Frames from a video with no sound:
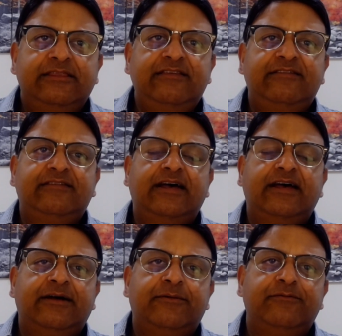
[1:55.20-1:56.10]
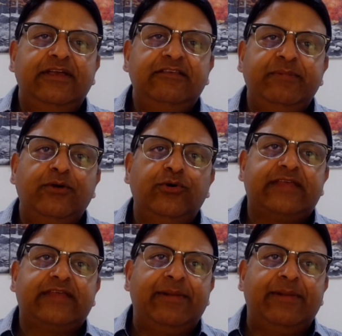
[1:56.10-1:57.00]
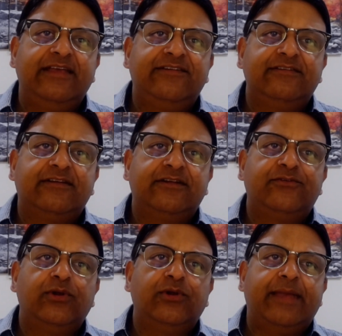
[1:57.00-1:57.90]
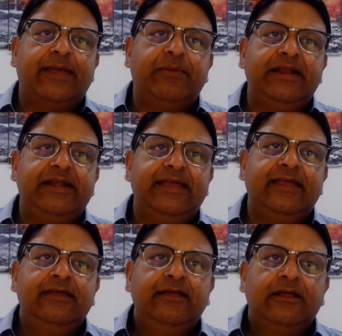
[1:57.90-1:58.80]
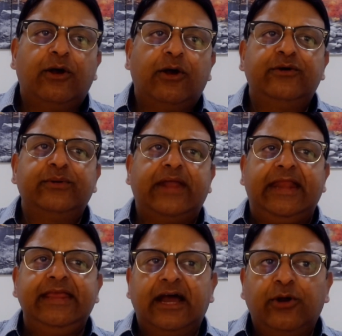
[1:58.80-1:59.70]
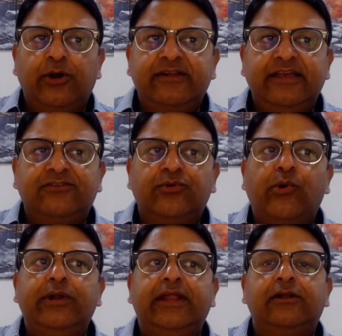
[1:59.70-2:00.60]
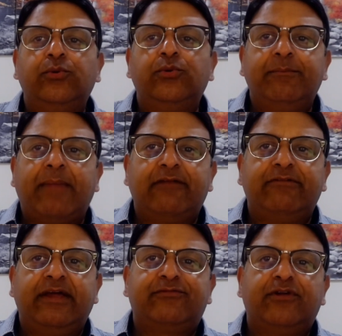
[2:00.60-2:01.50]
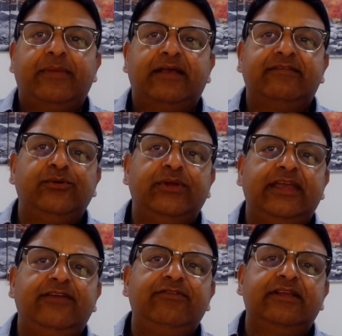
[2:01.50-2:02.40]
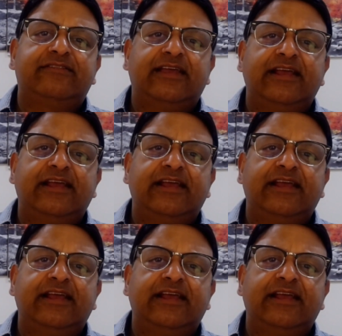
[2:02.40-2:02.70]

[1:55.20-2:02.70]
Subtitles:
This VSP host applications control capability locks out any unauthorized code, including malware, from executing even a